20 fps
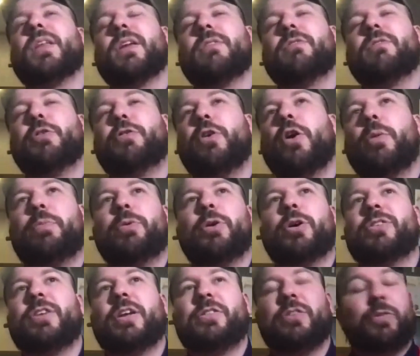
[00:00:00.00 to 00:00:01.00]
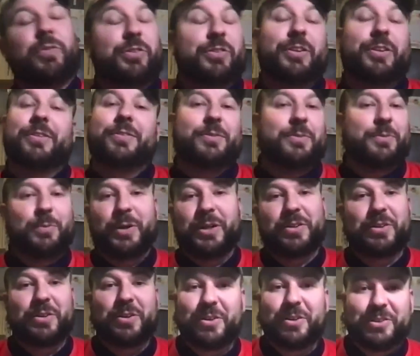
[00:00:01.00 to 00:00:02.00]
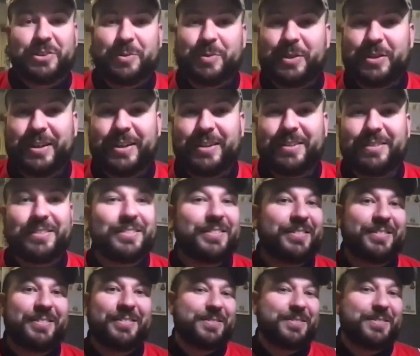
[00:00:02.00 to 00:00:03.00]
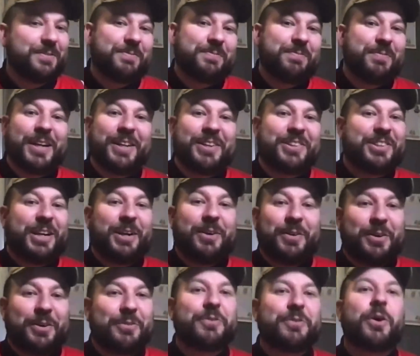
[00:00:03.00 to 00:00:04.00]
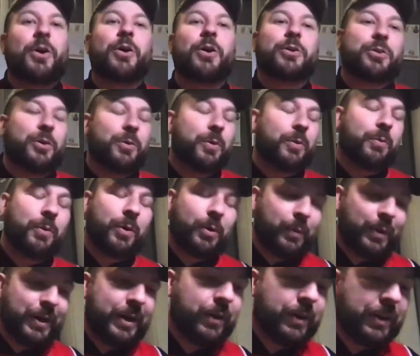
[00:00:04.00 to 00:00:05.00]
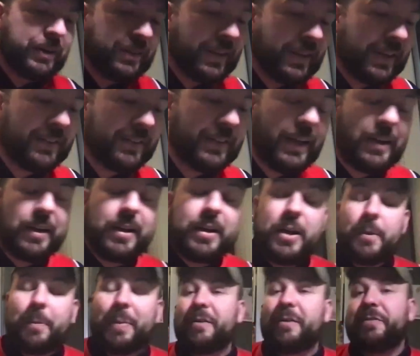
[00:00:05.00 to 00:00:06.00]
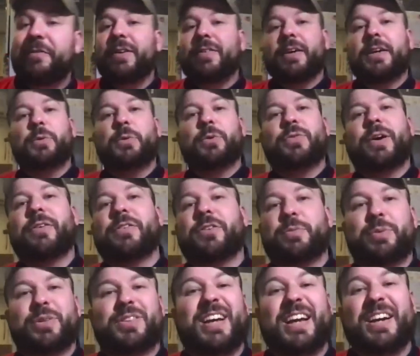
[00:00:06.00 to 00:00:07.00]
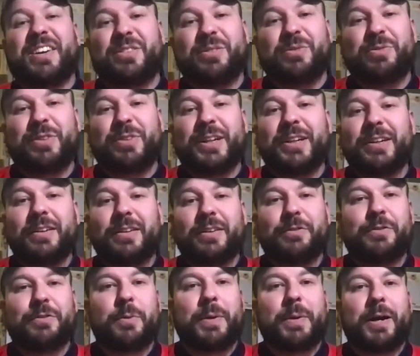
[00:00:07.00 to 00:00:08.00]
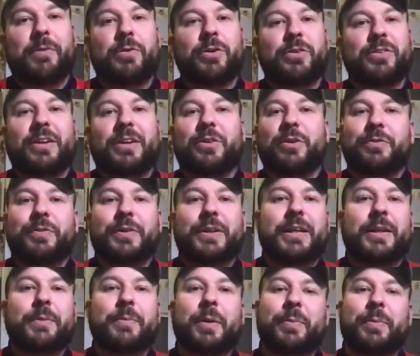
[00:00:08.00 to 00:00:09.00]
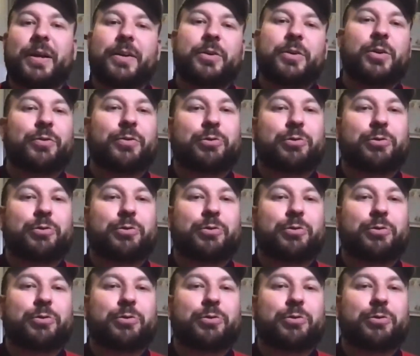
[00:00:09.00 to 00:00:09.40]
the thought process, obviously, we don't know Jimmy Dean's managerial thoughts or what went on inside his head, but I feel like he was there as a protection thing for Barrows. I don't think he maybe had enough